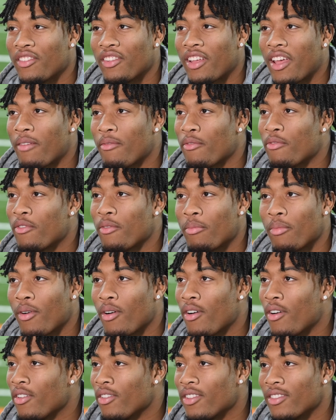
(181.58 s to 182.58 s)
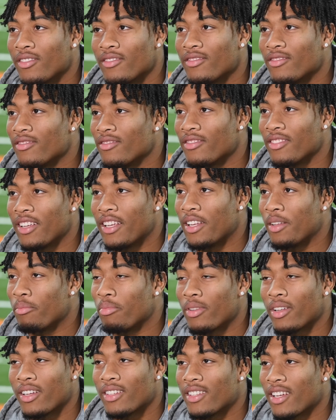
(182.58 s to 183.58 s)
the game of football, and any
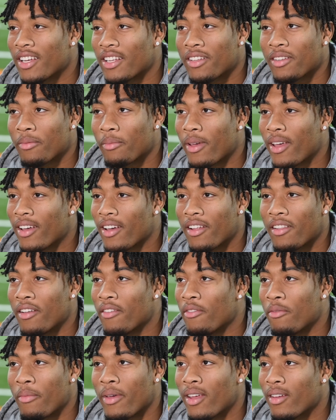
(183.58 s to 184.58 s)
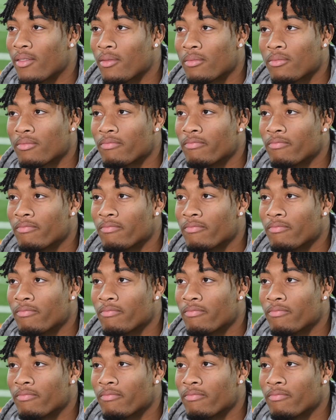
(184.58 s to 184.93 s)
plays I get to make, I love to make them.